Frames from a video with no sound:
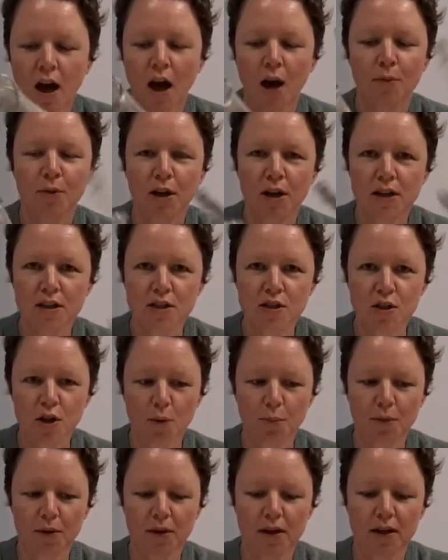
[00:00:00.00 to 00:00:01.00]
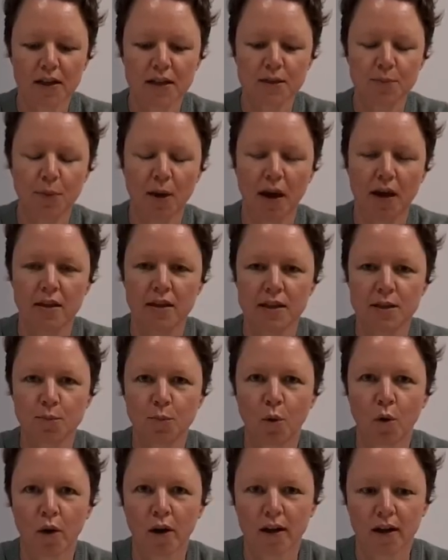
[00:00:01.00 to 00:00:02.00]
I'm going to stop and explain this
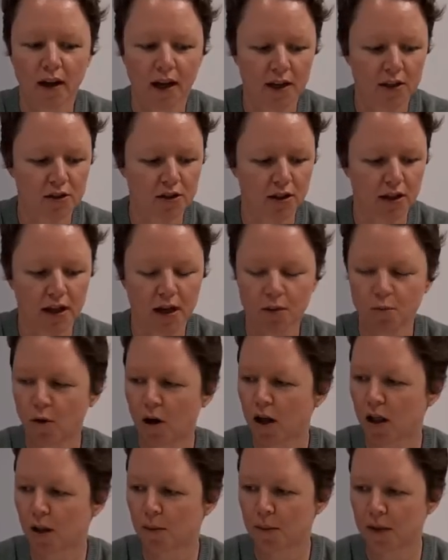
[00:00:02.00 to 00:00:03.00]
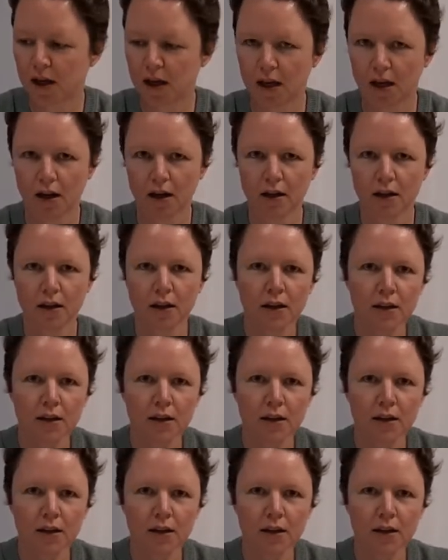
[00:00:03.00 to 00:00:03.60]
point actually while I'm here.